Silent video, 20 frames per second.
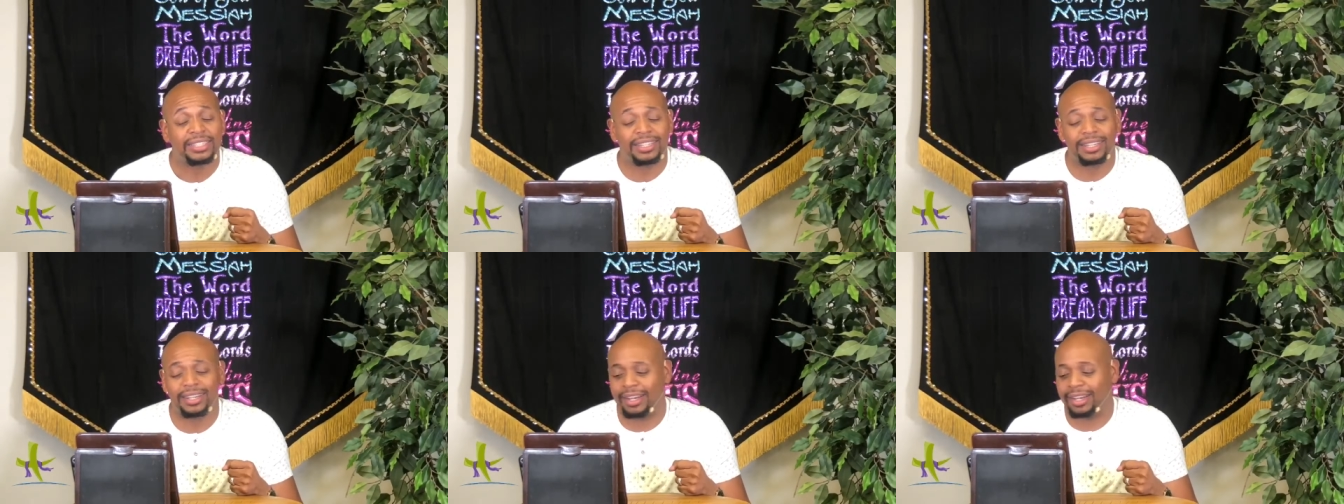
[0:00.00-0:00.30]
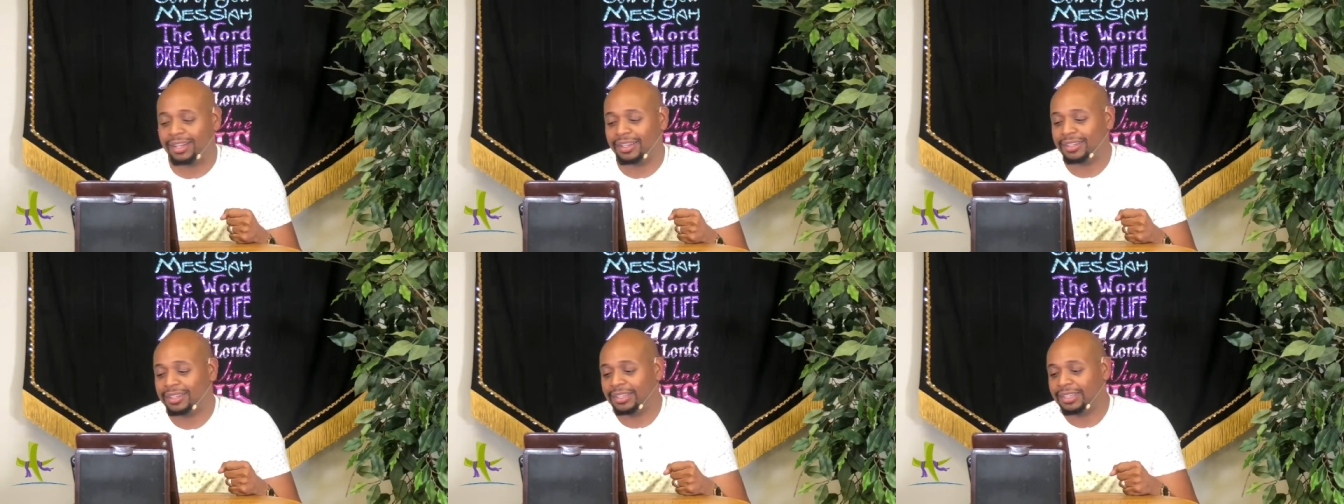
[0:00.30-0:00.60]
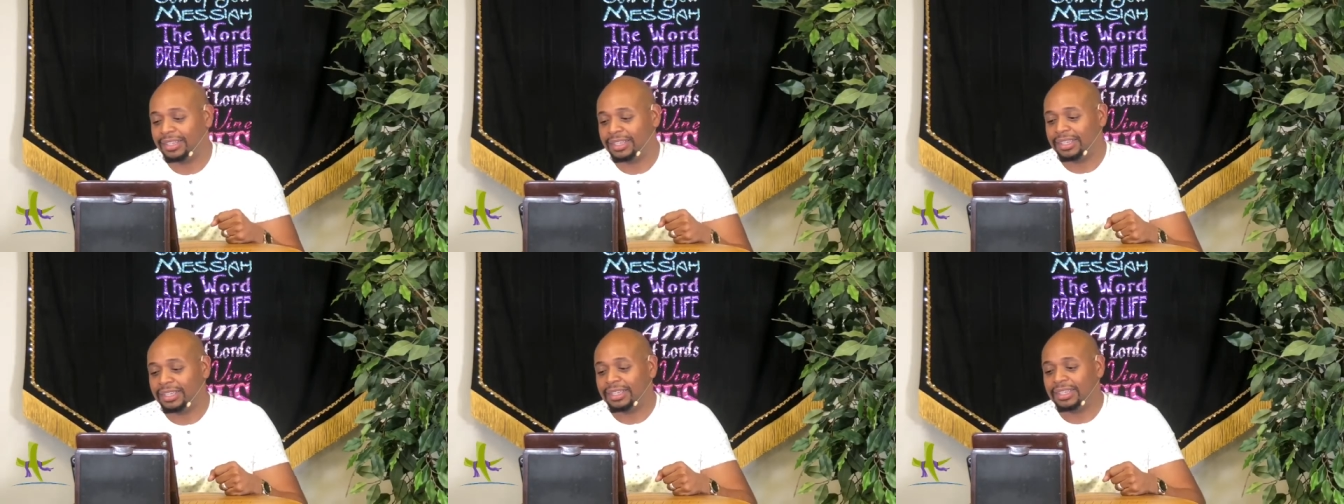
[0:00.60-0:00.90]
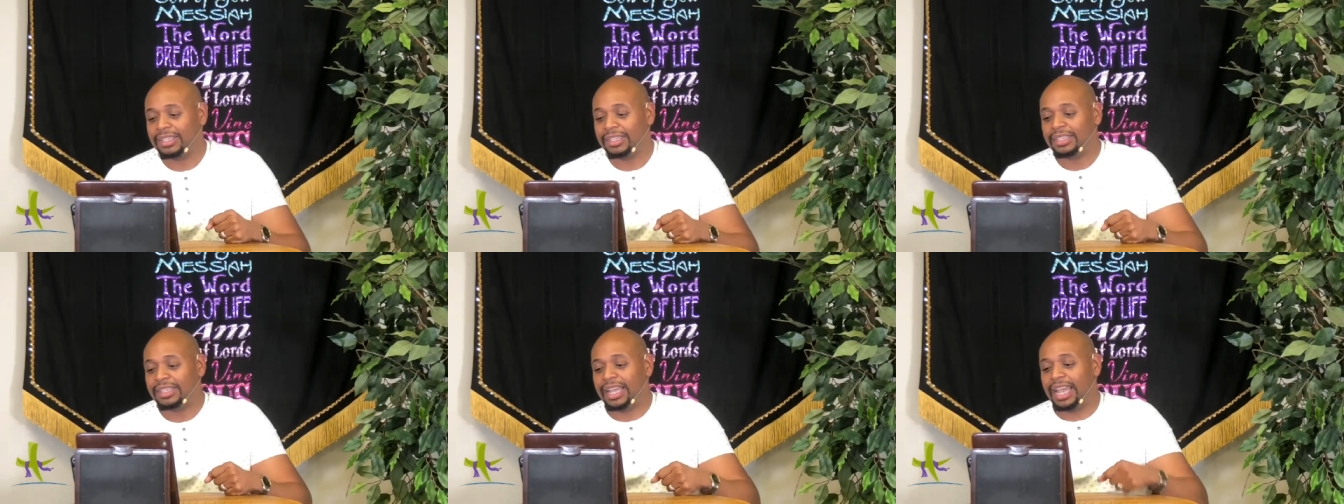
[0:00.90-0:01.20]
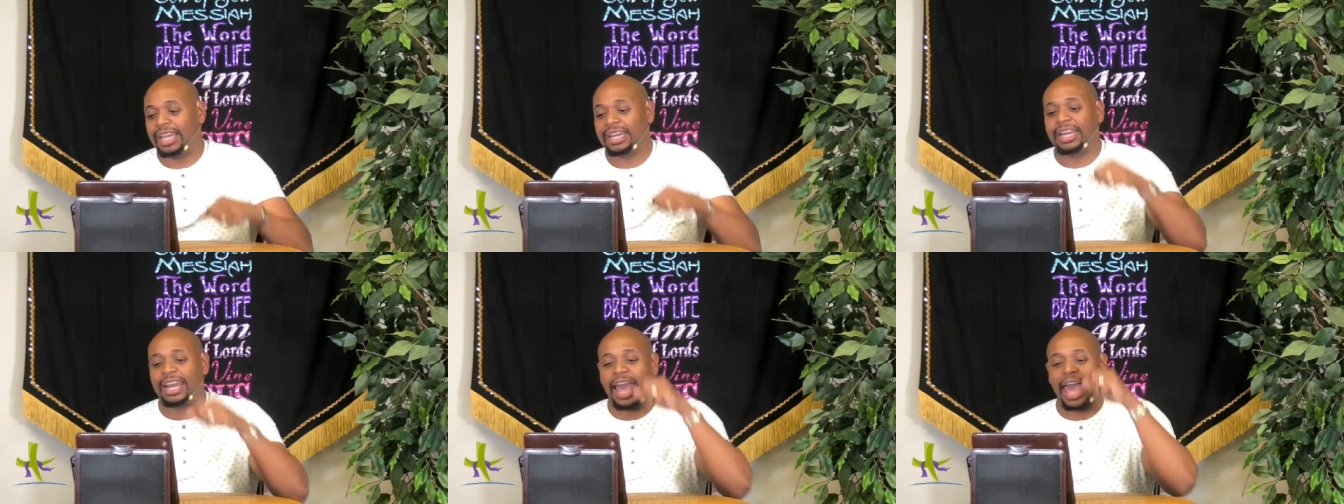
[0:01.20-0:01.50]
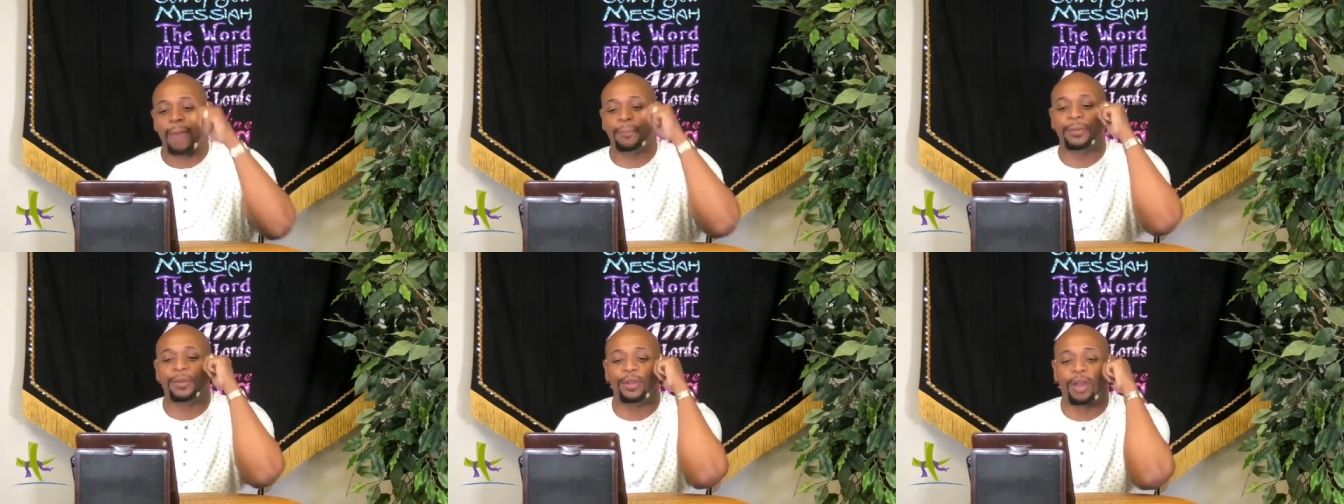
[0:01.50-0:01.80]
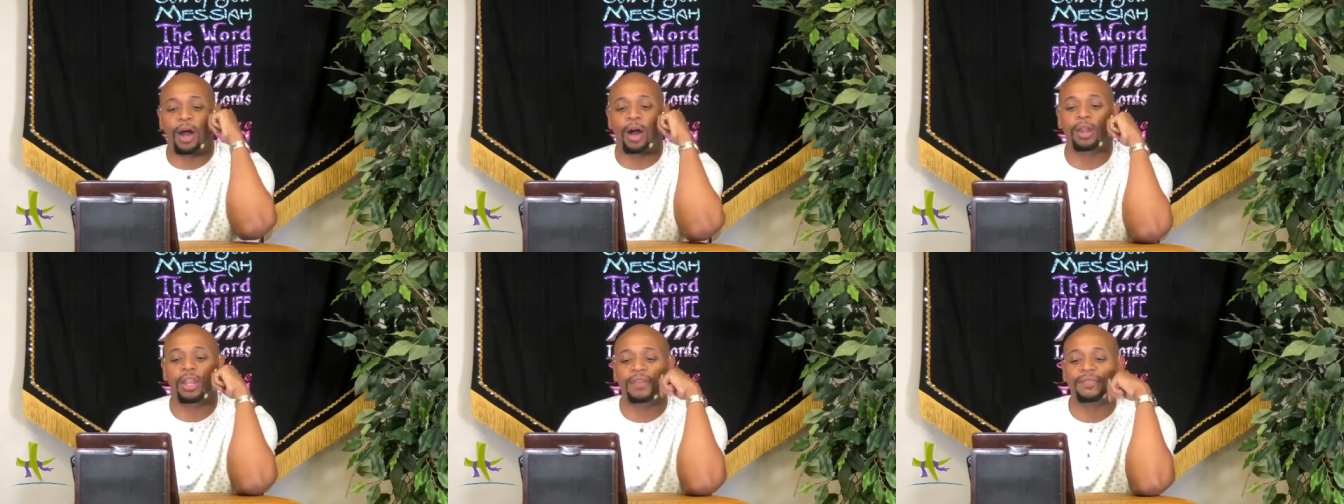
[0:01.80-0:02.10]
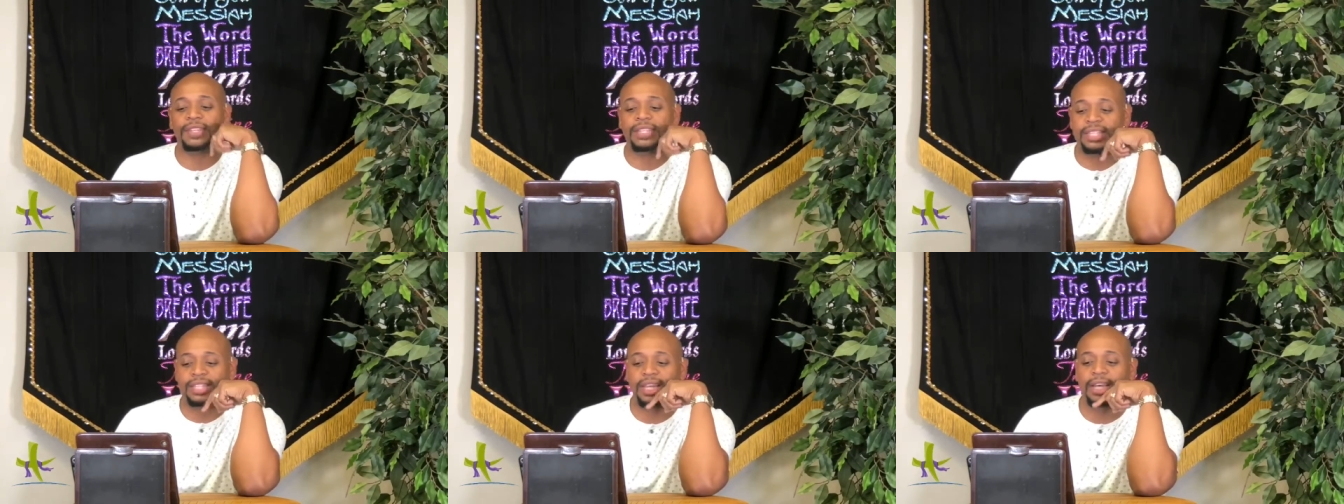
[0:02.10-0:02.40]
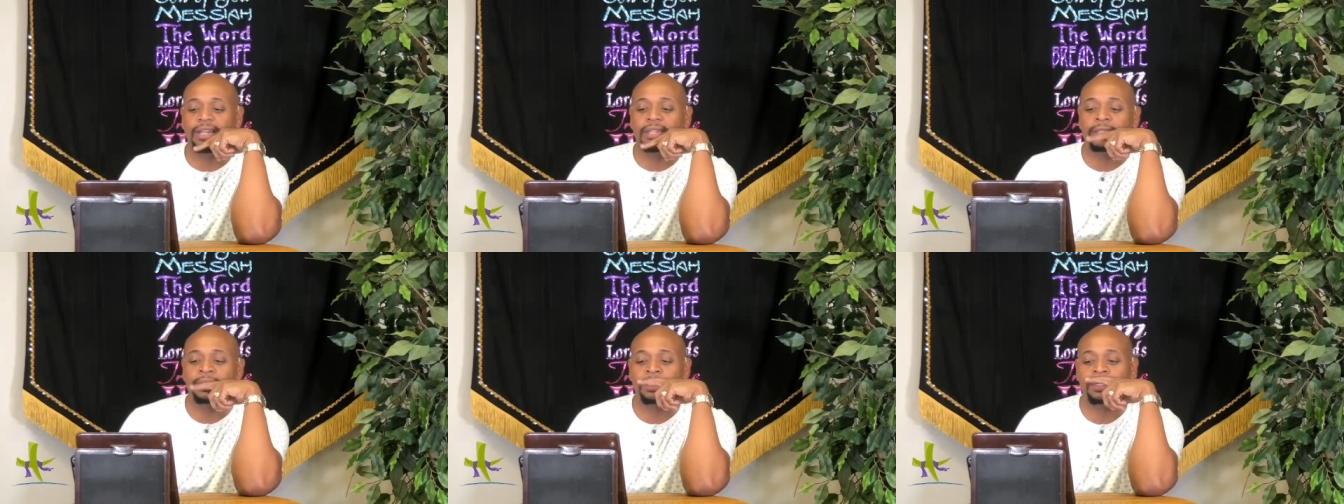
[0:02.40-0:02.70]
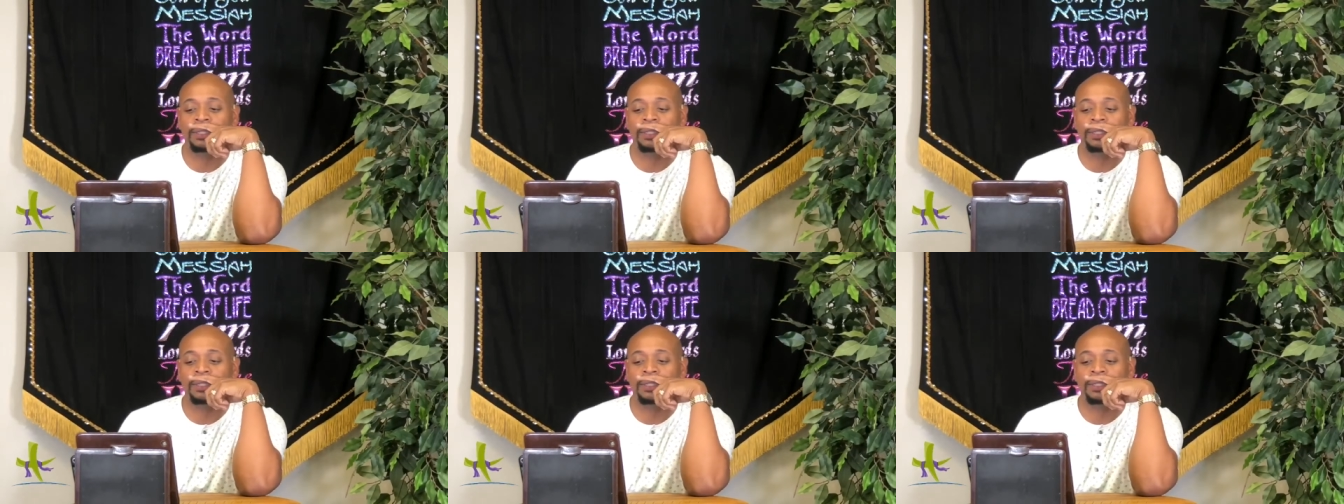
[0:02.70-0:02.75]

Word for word: Huh. And it happened all of a sudden.